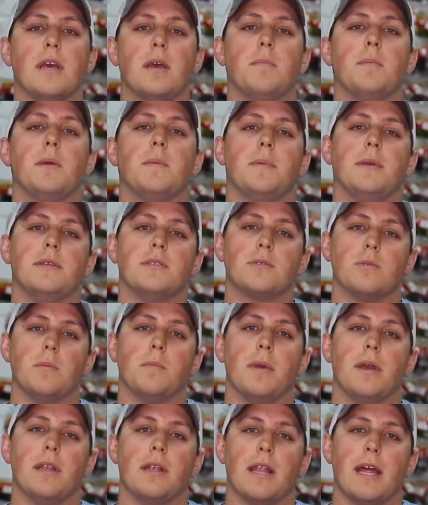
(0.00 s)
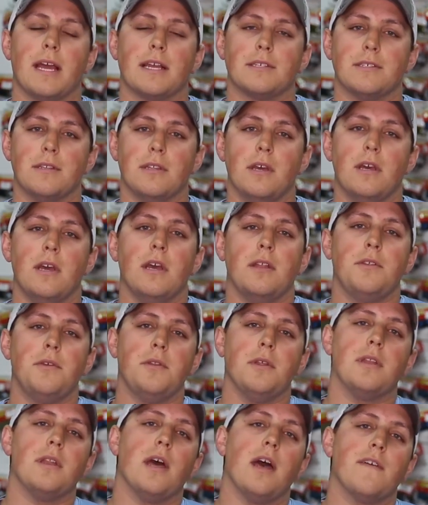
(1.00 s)
MBP swim bait in action,
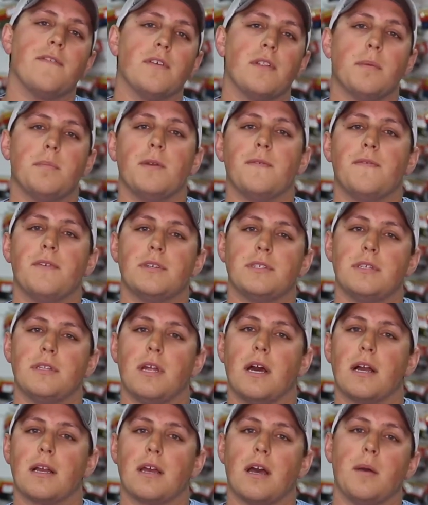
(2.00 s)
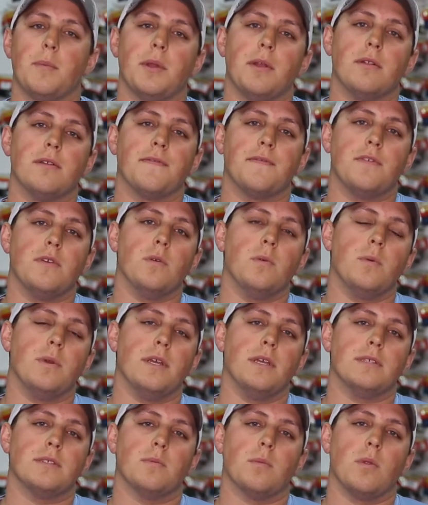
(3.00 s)
tune in to FLWfishing.com here in a few
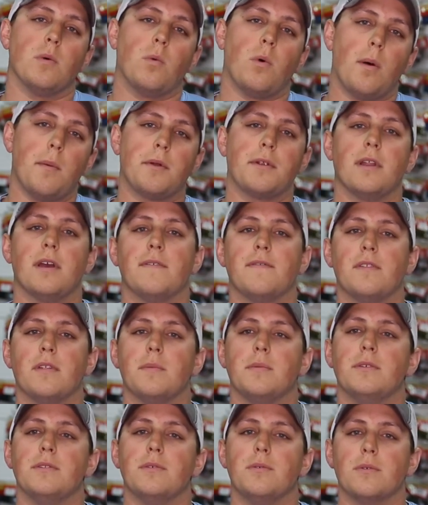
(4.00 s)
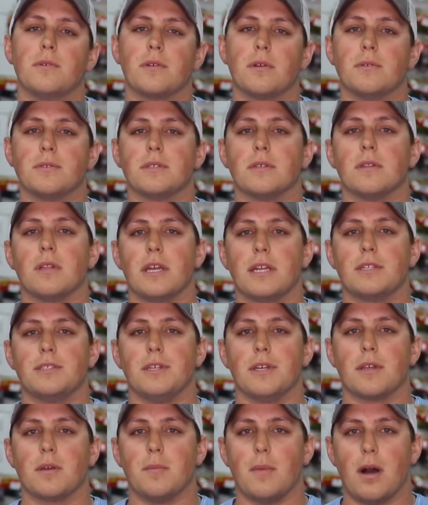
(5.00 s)
weeks when the Walmart FLW tour goes to Lake
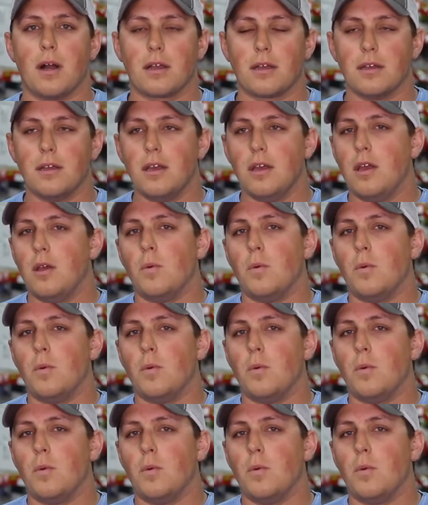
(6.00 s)
Chickamauga.